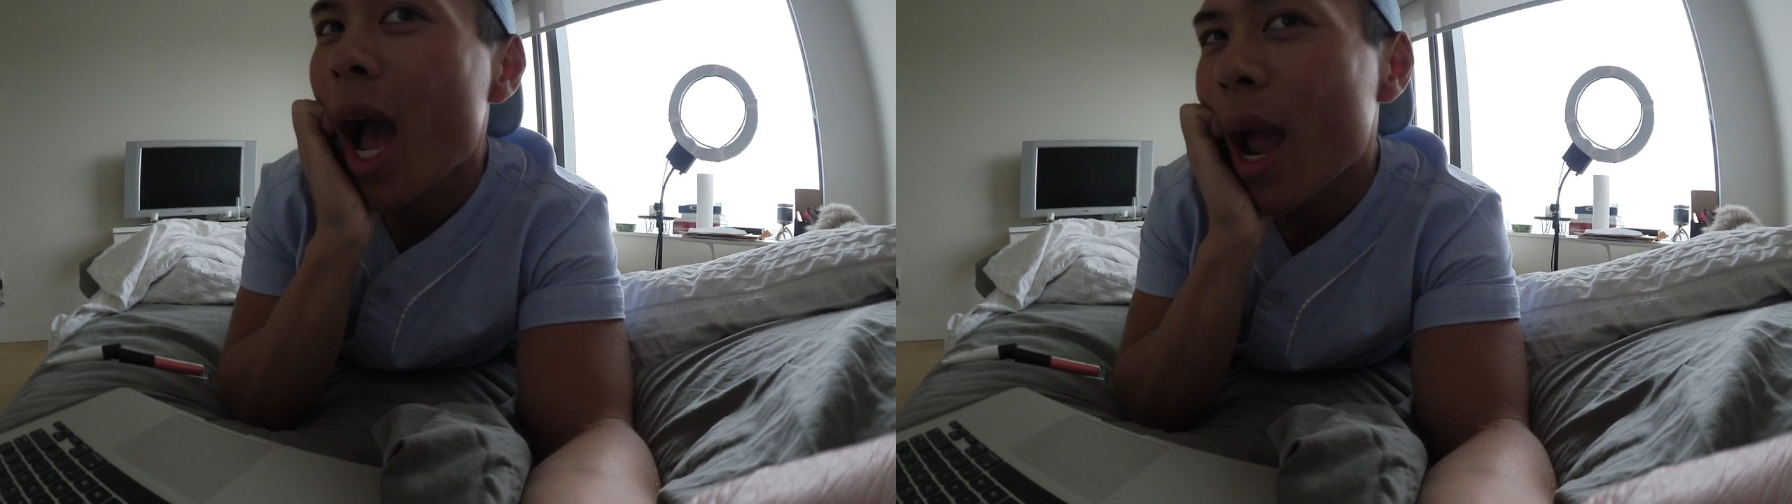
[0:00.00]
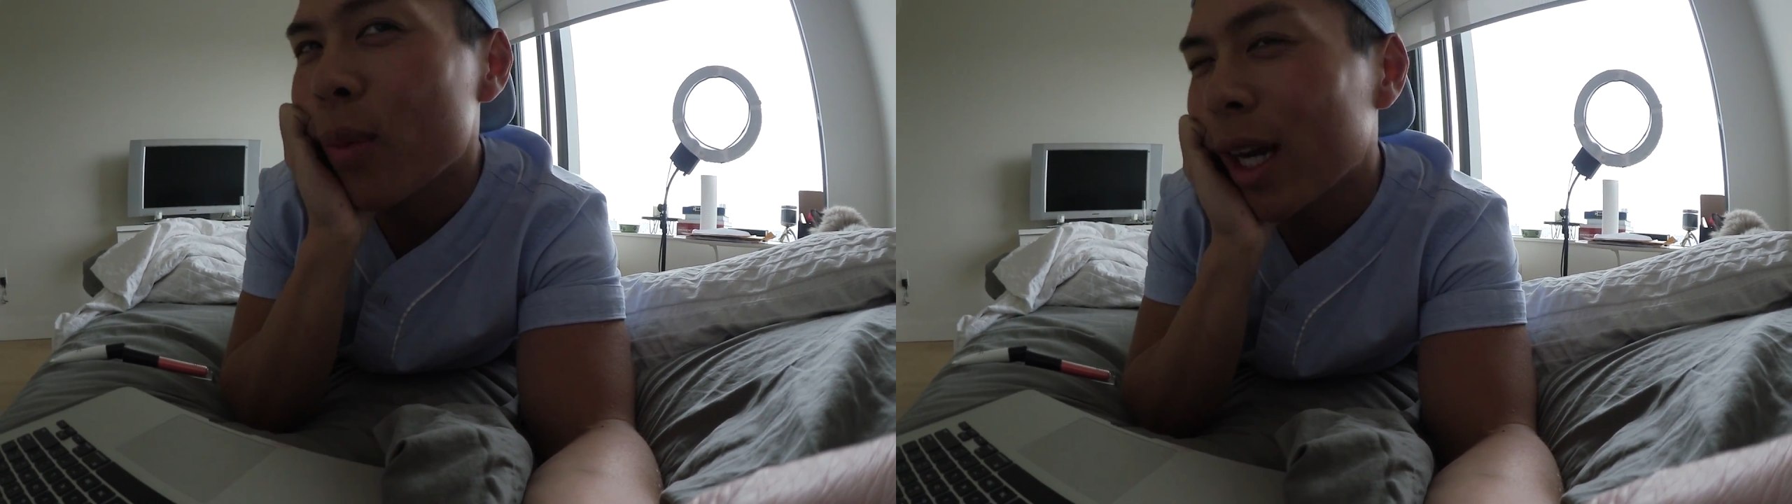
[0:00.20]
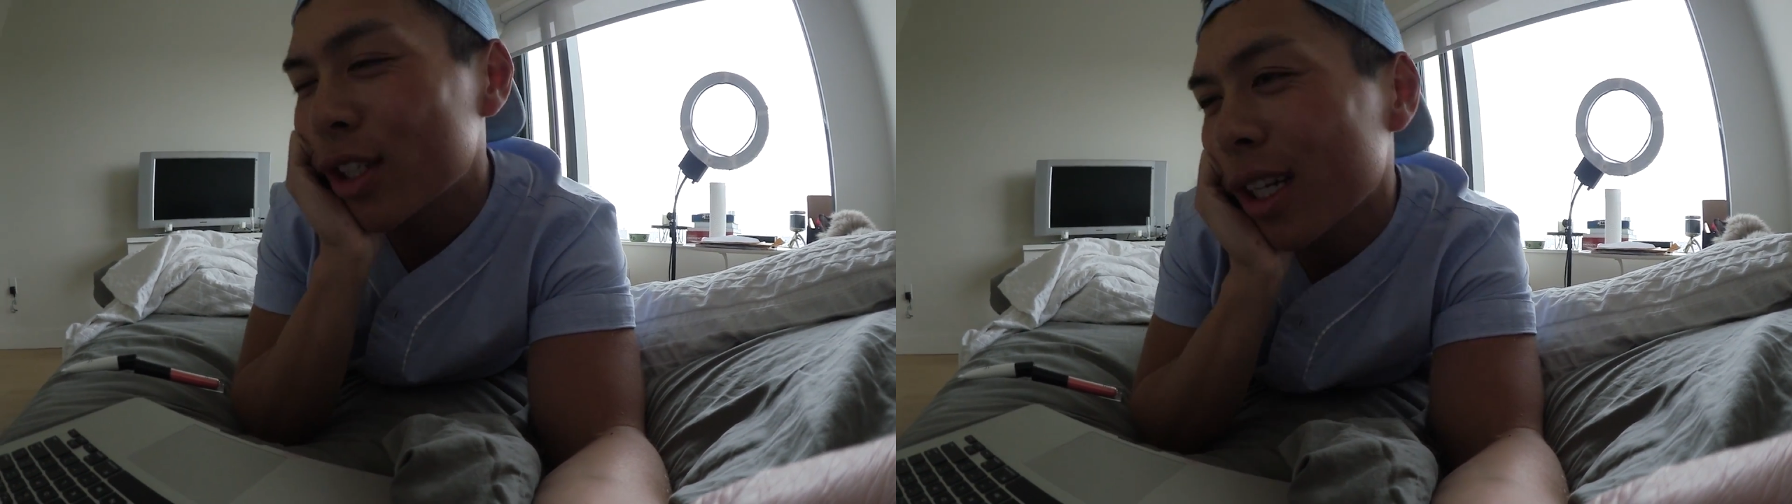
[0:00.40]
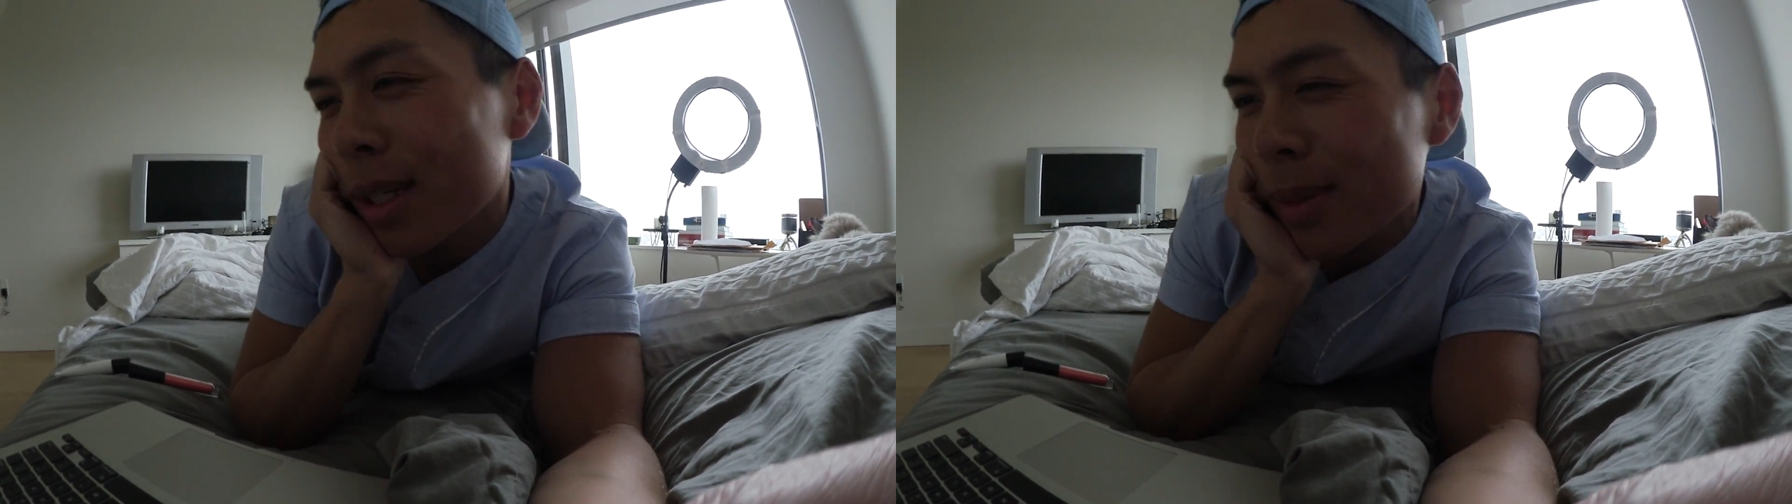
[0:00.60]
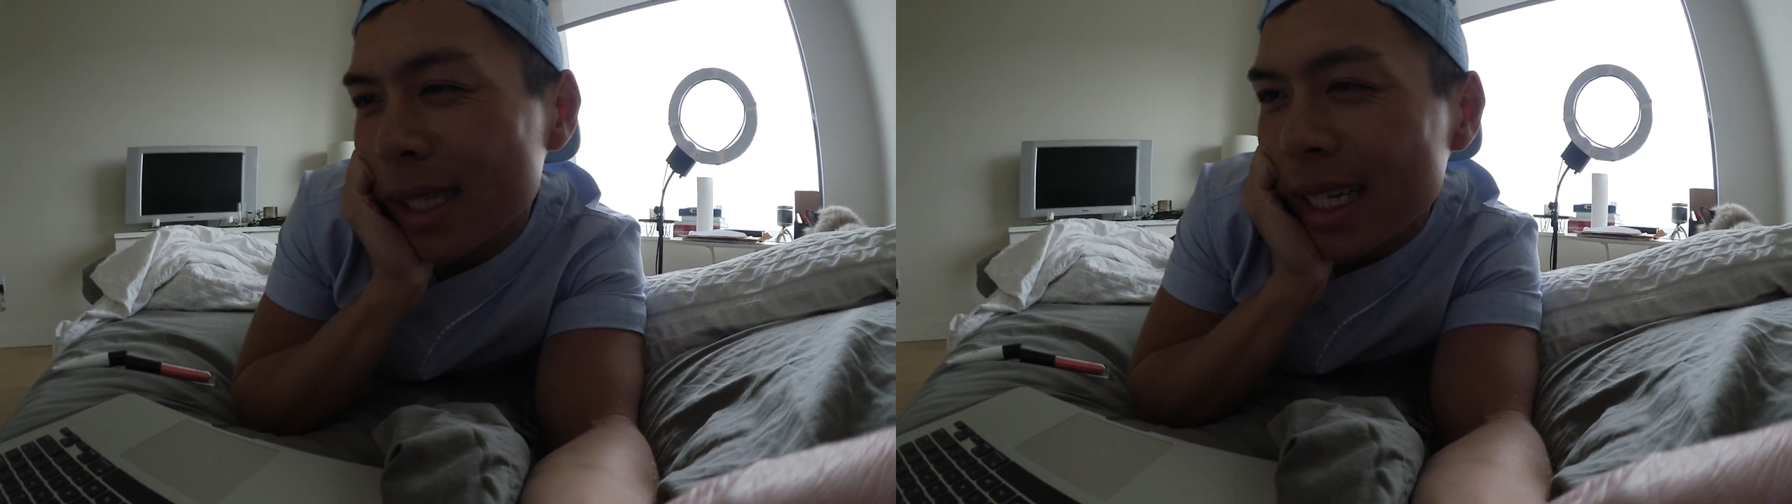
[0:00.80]
I watch it a
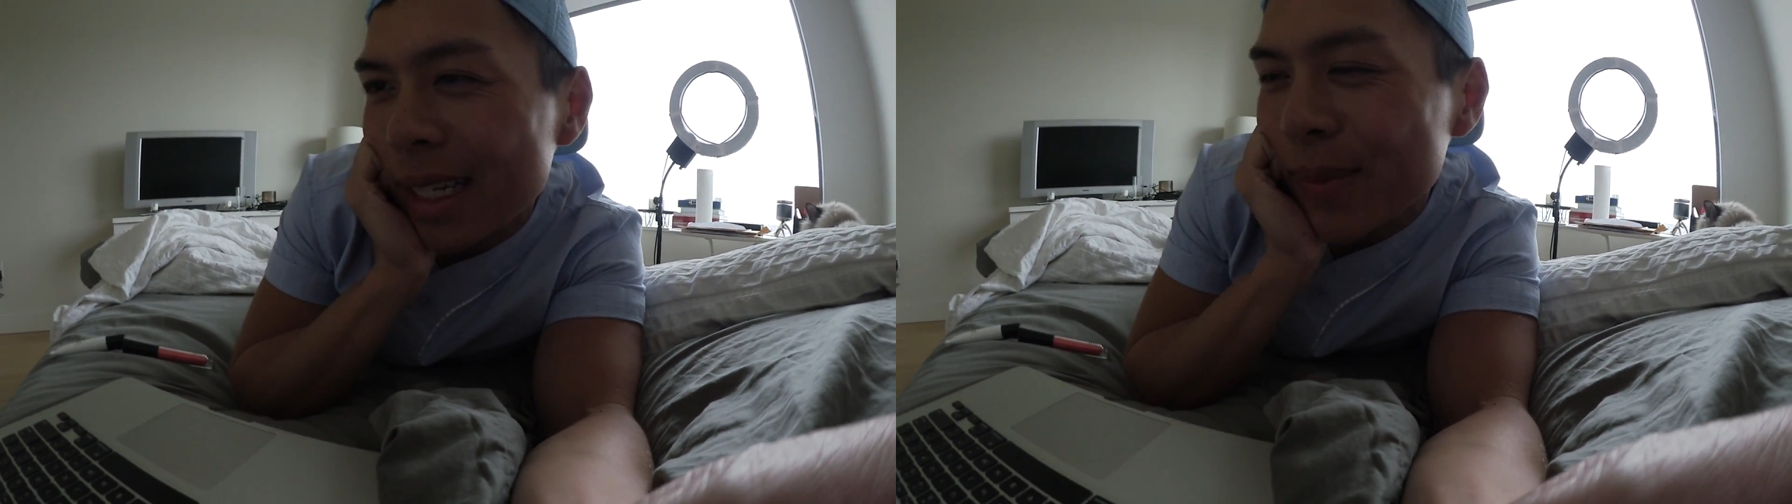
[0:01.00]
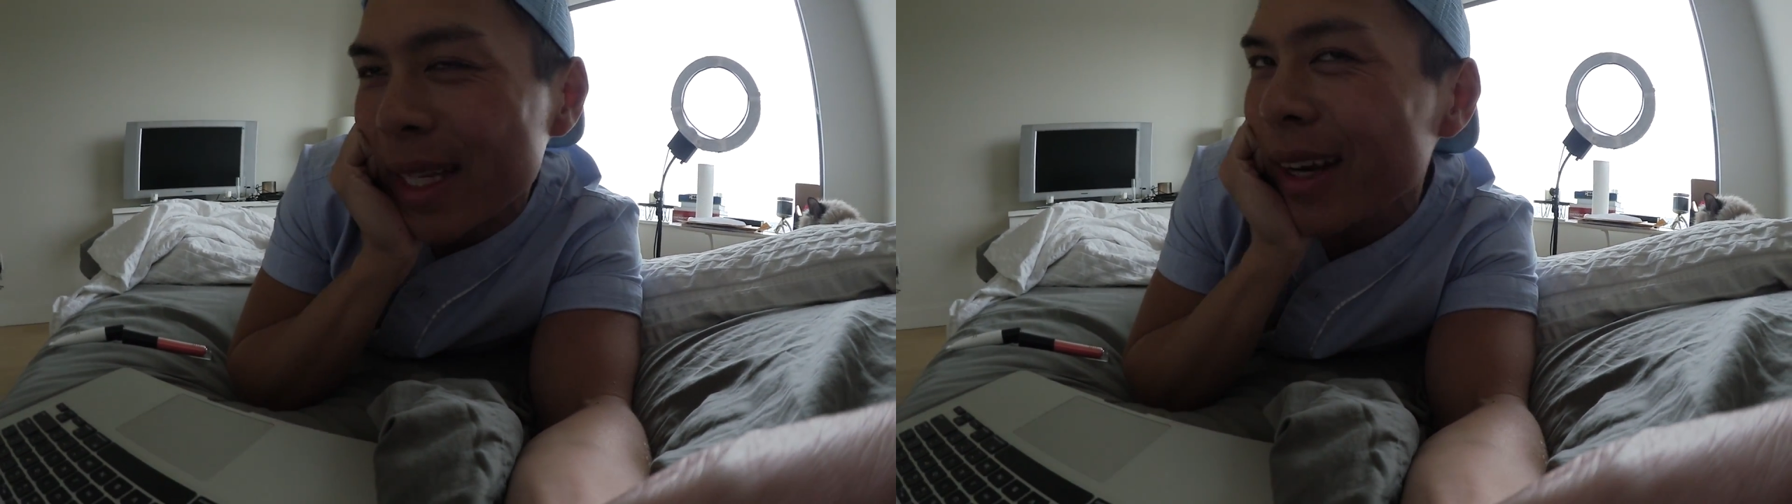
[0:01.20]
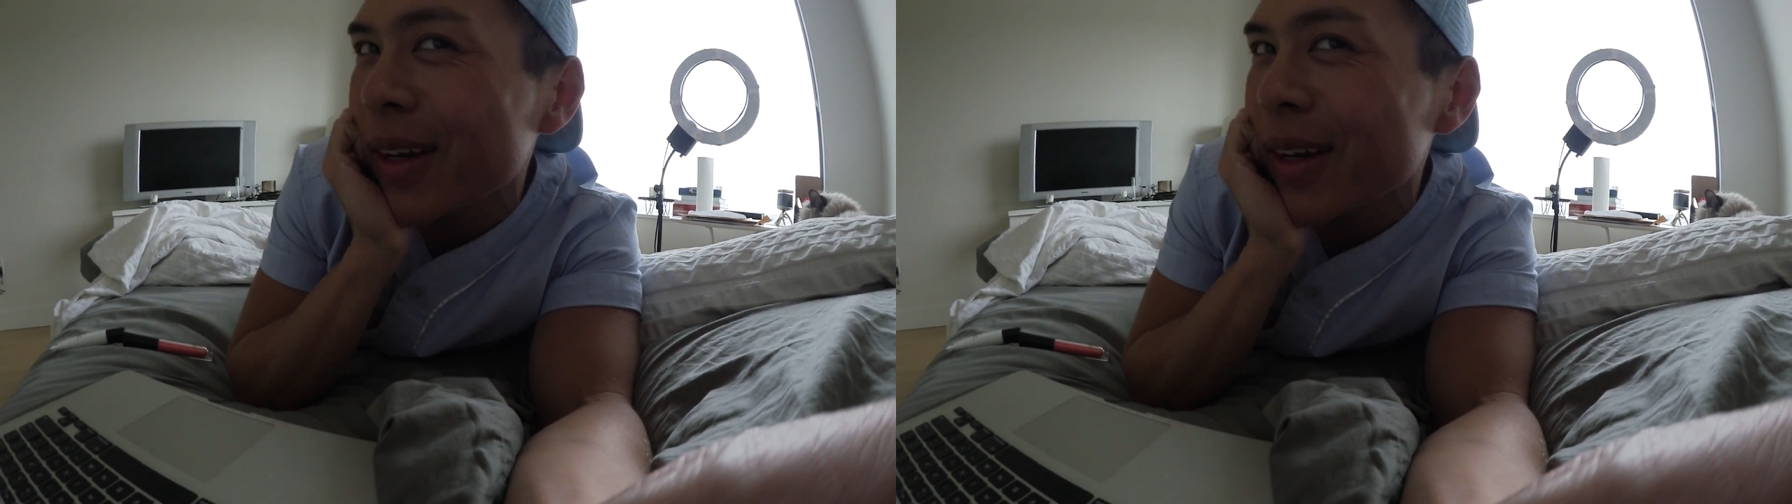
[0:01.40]
couple times.